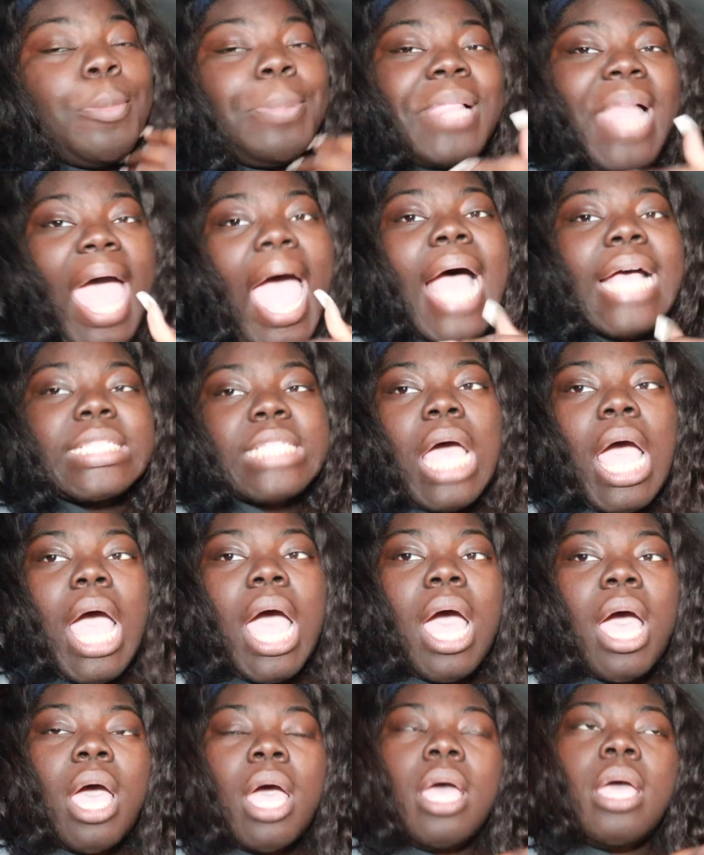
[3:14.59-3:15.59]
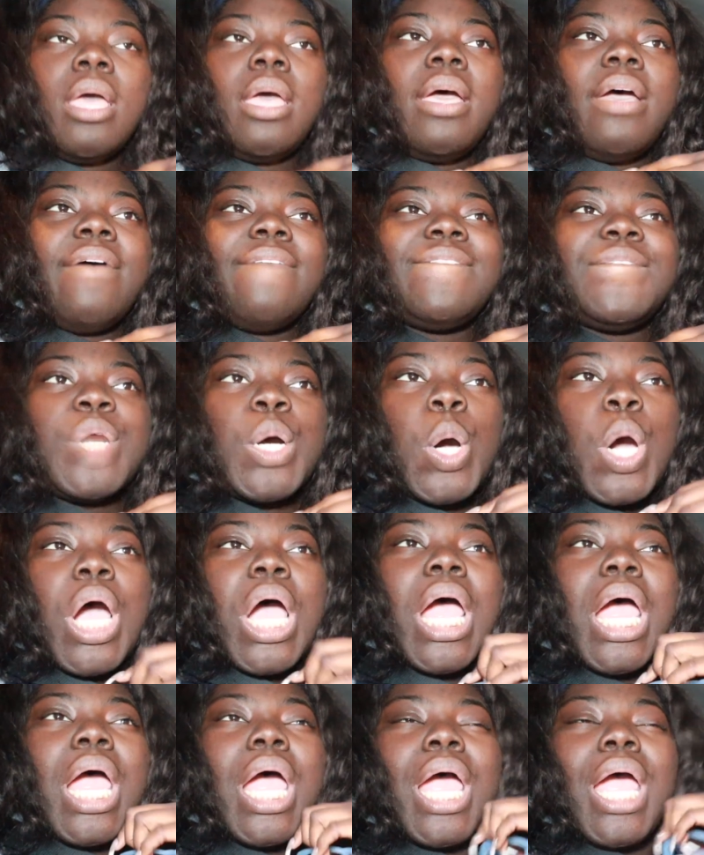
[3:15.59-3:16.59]
Plaza
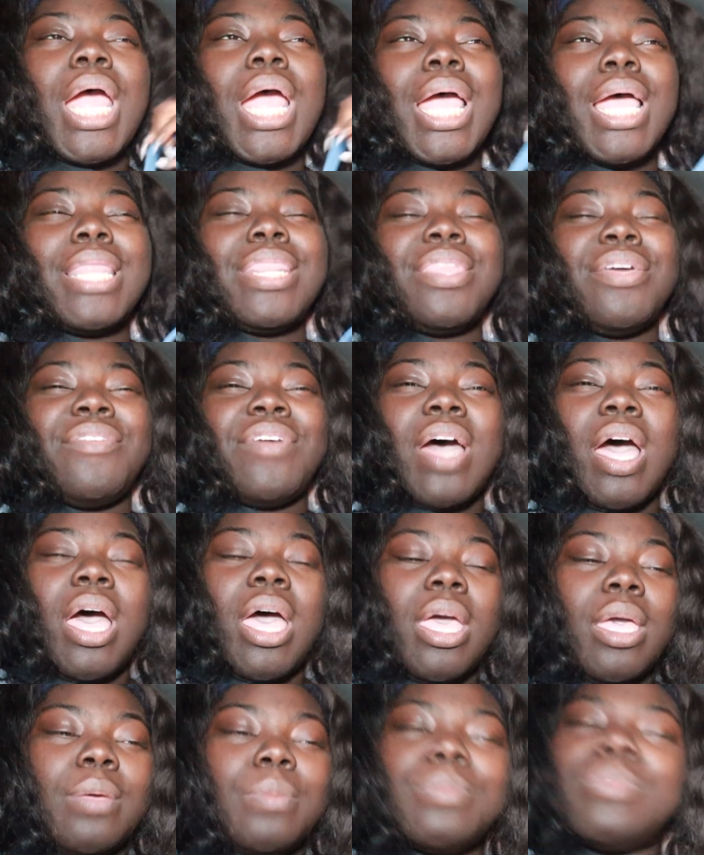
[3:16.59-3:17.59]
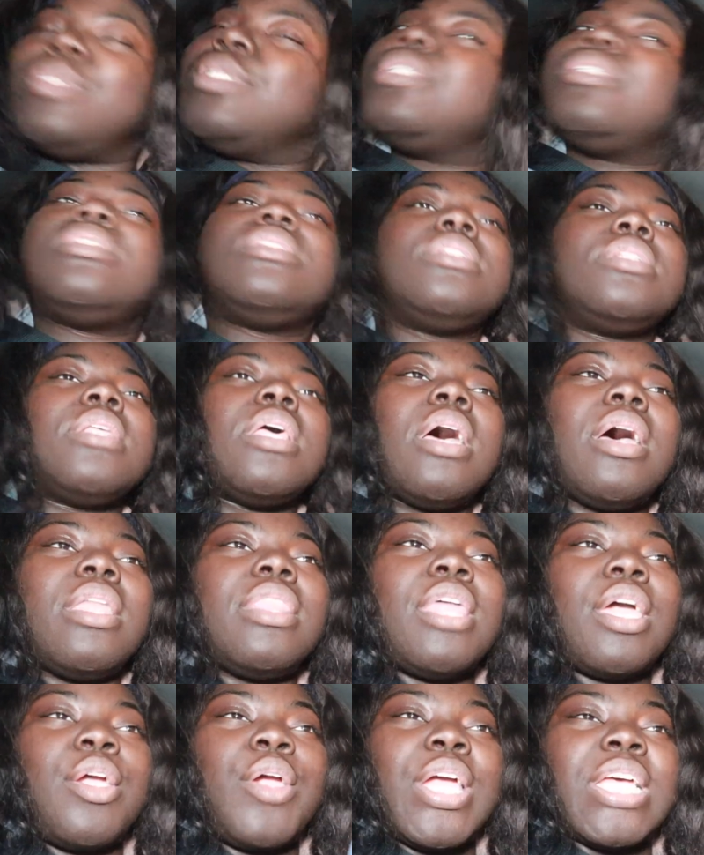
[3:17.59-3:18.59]
for the
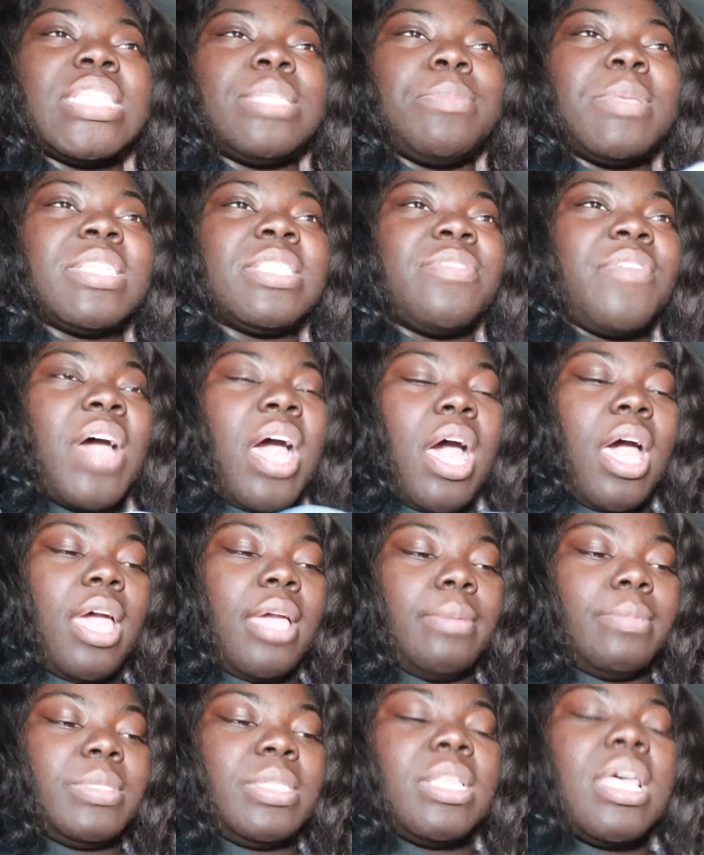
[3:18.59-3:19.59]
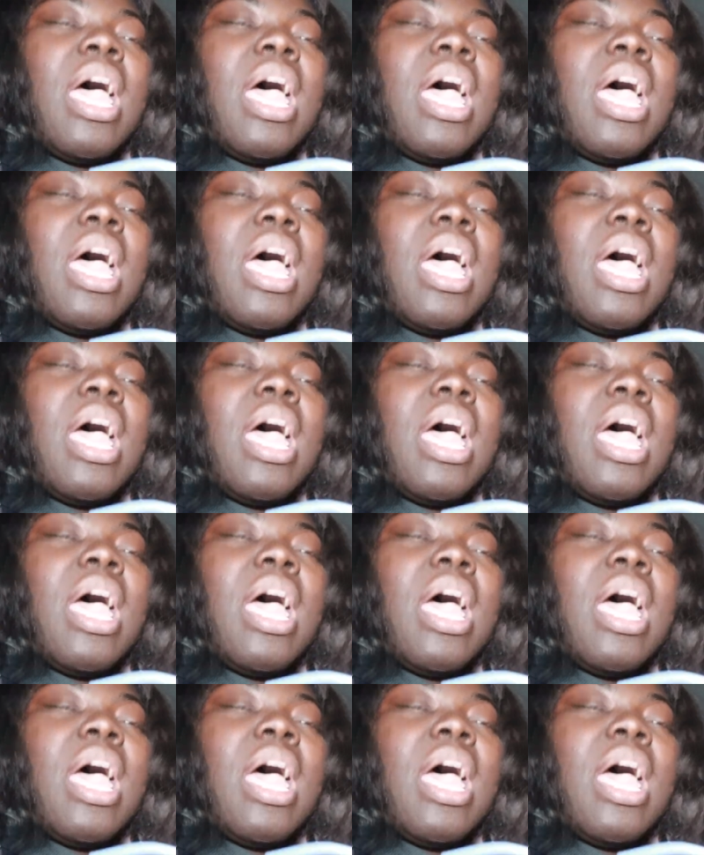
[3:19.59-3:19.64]
vibes, the Christmas vibes.